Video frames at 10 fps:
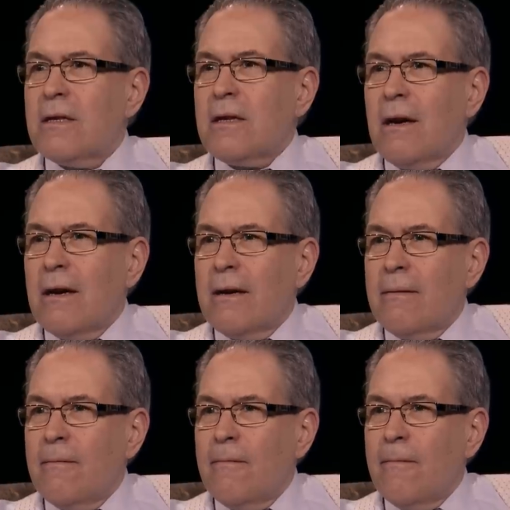side,
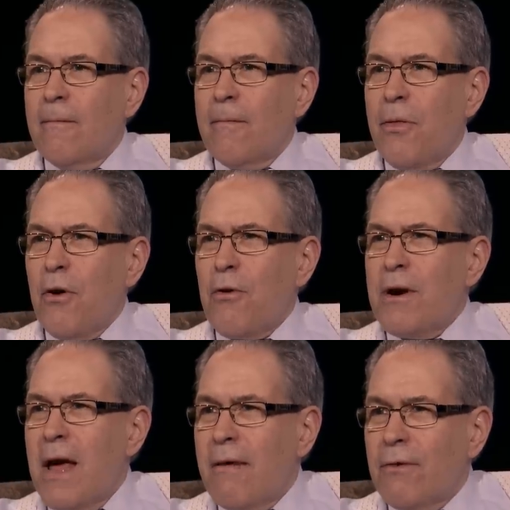Third
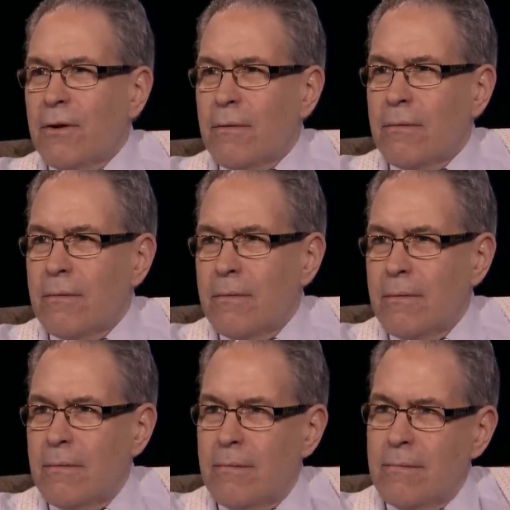Avenue.
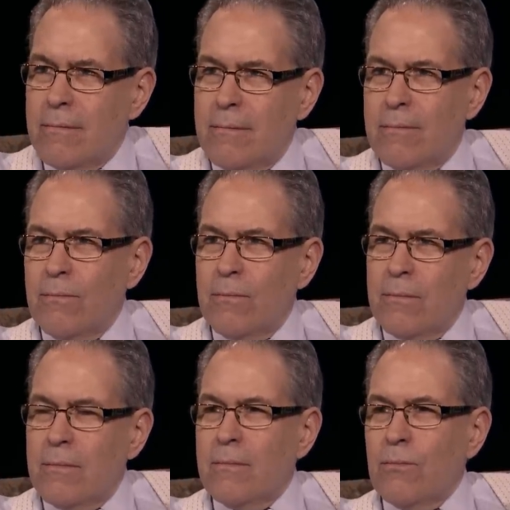
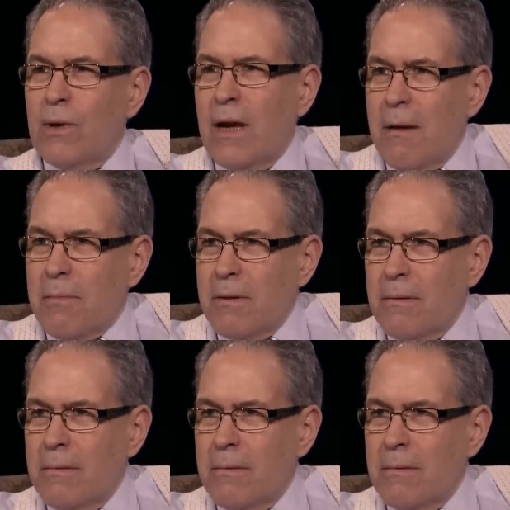Yes. What happened?